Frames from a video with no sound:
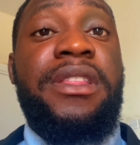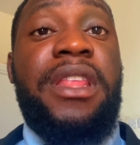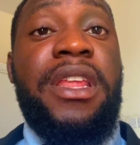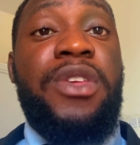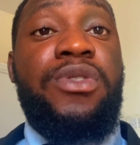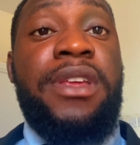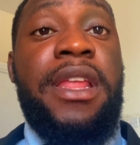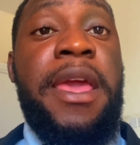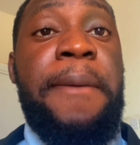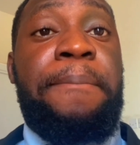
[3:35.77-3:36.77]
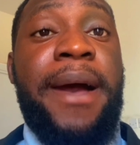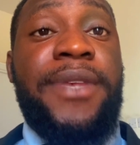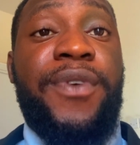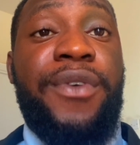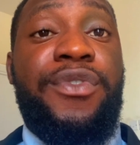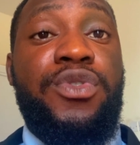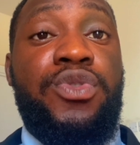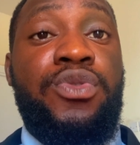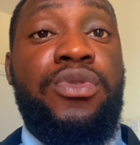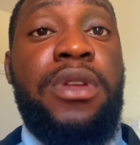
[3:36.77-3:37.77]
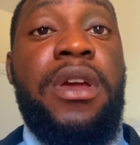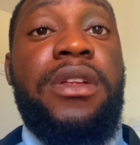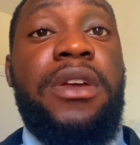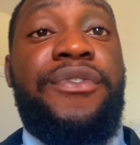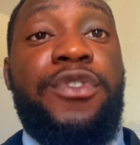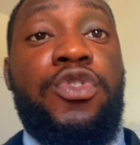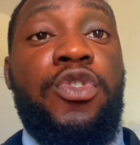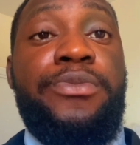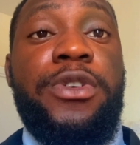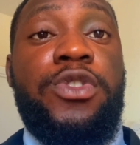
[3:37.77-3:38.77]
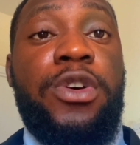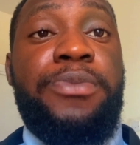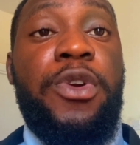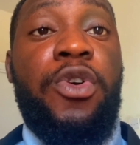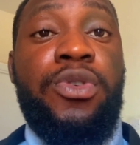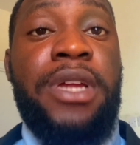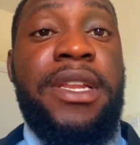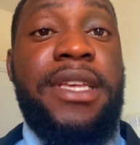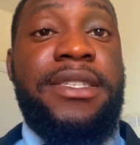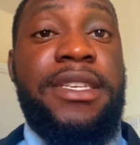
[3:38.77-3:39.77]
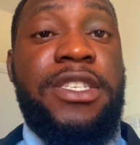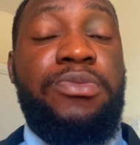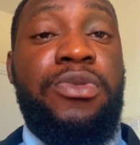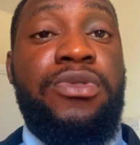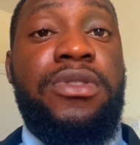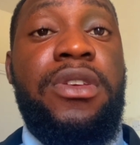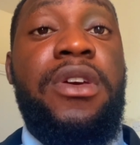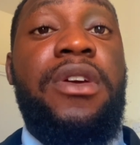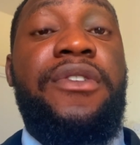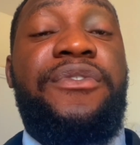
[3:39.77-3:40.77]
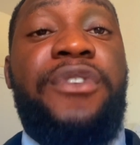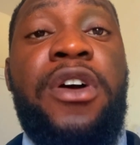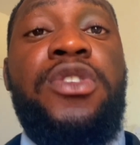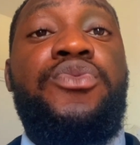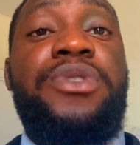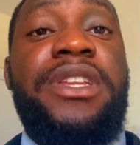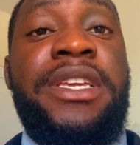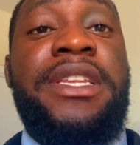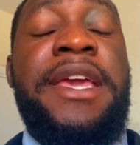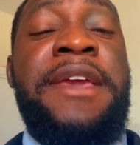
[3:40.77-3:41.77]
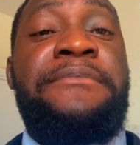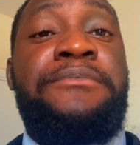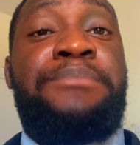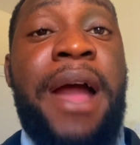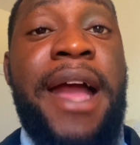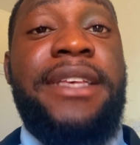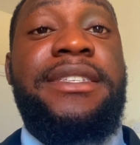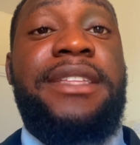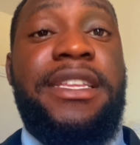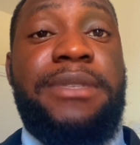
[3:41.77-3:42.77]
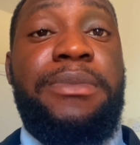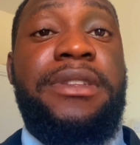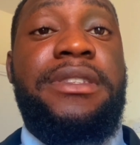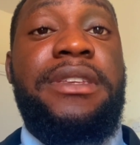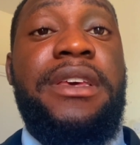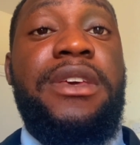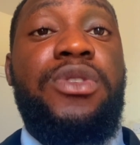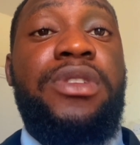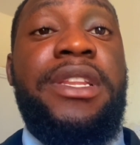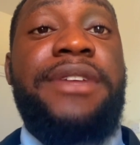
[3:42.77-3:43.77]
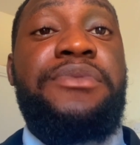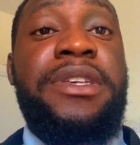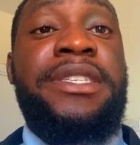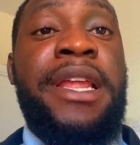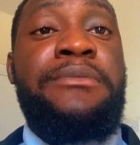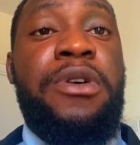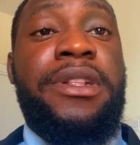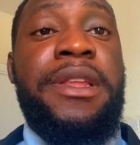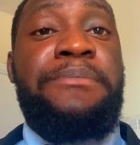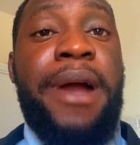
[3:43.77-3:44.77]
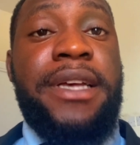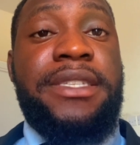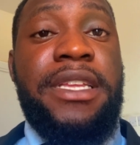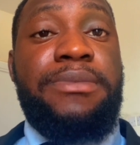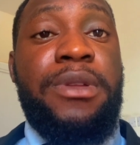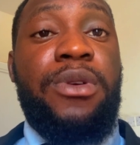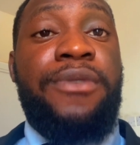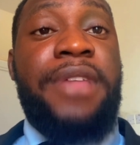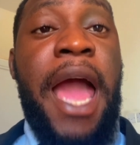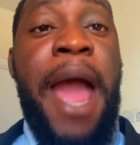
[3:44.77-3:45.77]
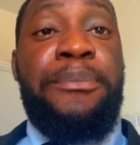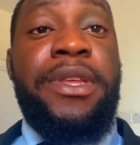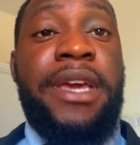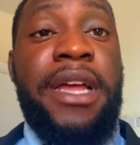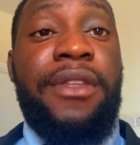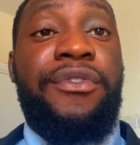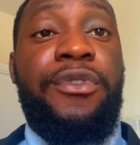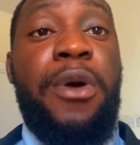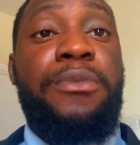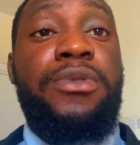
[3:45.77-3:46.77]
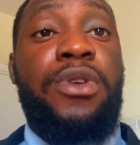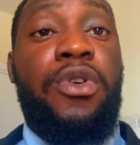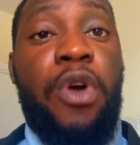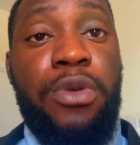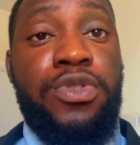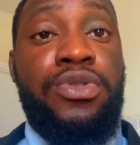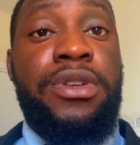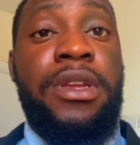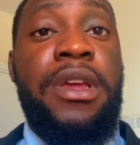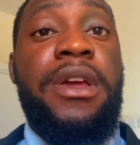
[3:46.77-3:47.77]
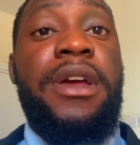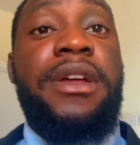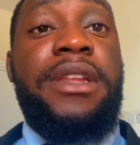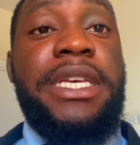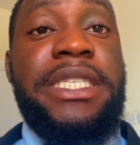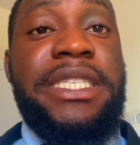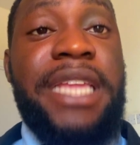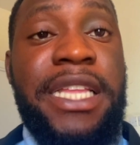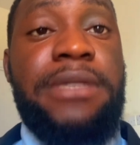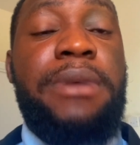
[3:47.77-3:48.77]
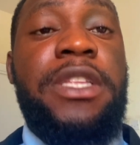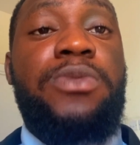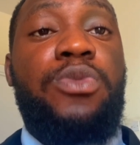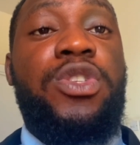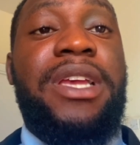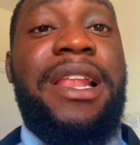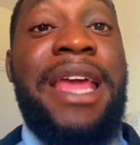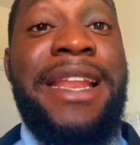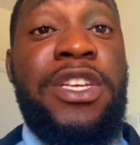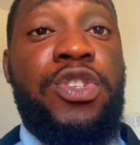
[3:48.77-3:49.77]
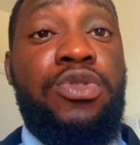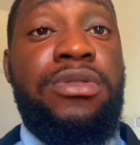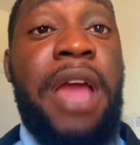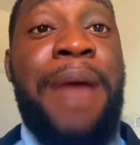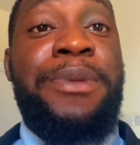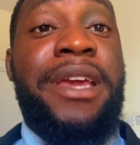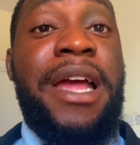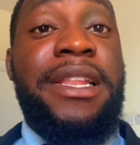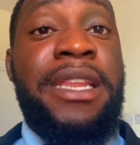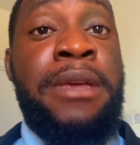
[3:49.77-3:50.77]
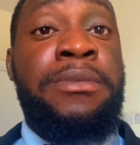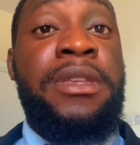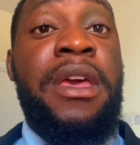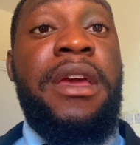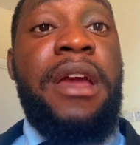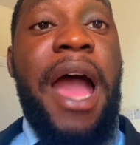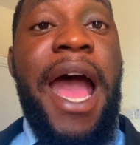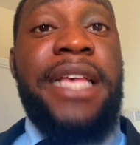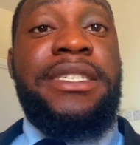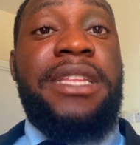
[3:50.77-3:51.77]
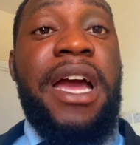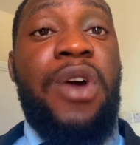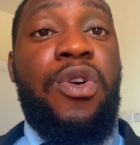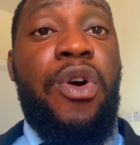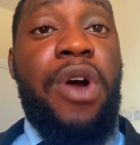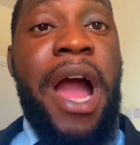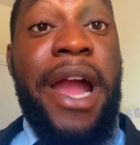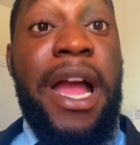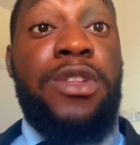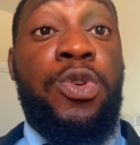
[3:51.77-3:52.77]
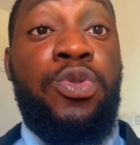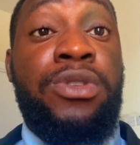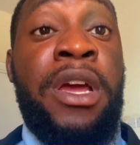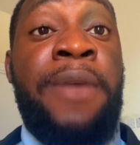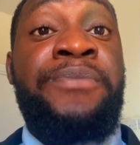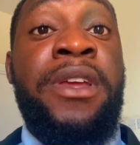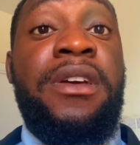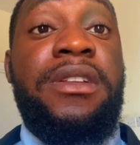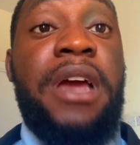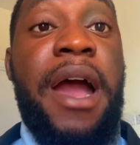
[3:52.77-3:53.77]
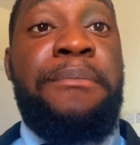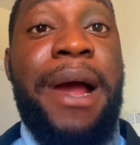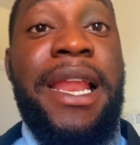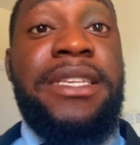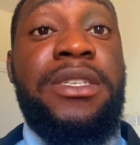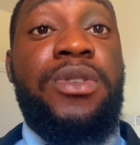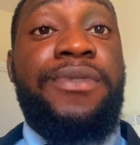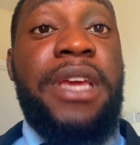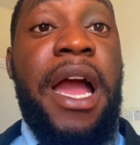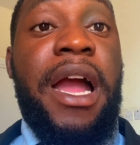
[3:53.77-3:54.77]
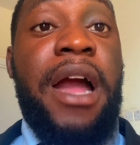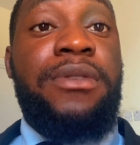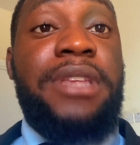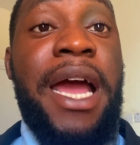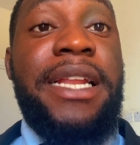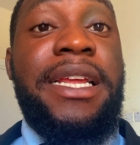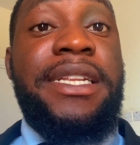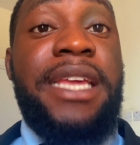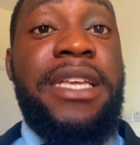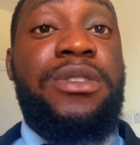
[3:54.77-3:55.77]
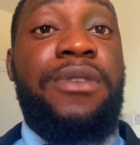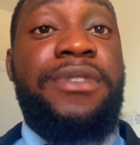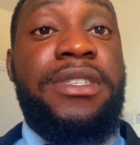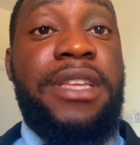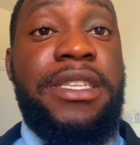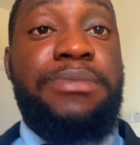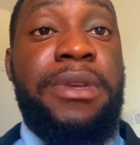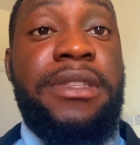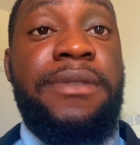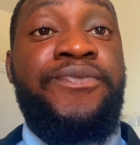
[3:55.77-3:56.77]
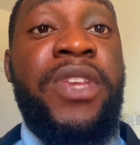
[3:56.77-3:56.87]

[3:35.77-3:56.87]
3, you need a passport photo. The photo must not be older than 6 months. 4, you will need a bank statement. You need a recent monthly bank statement of the applicant from your country. The statement must clearly show the applicant names as the account holder, the balances of the account, and the dates of the statement.